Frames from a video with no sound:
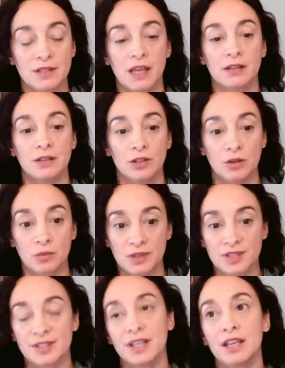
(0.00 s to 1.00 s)
That
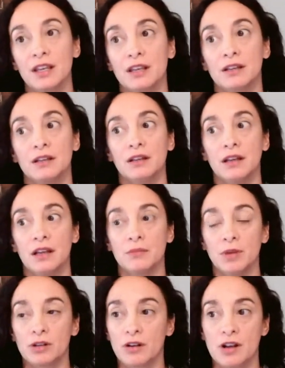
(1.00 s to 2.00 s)
we're seeing
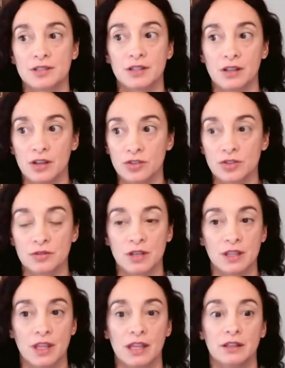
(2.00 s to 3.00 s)
across the
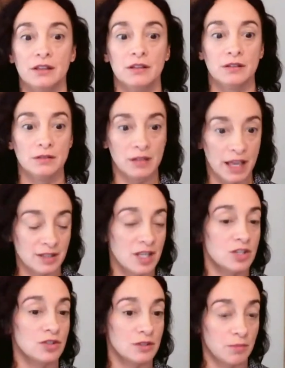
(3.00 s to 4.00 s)
country, that
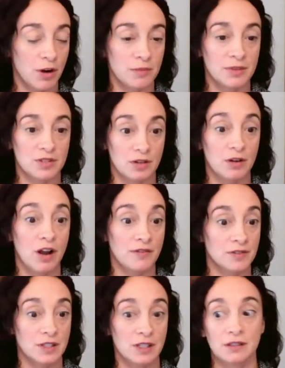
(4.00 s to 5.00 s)
lactation departments are
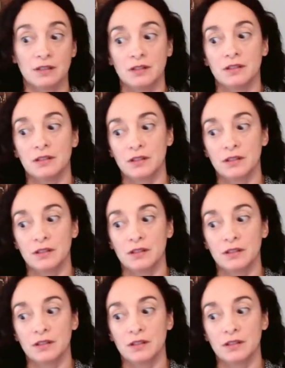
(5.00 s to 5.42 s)
often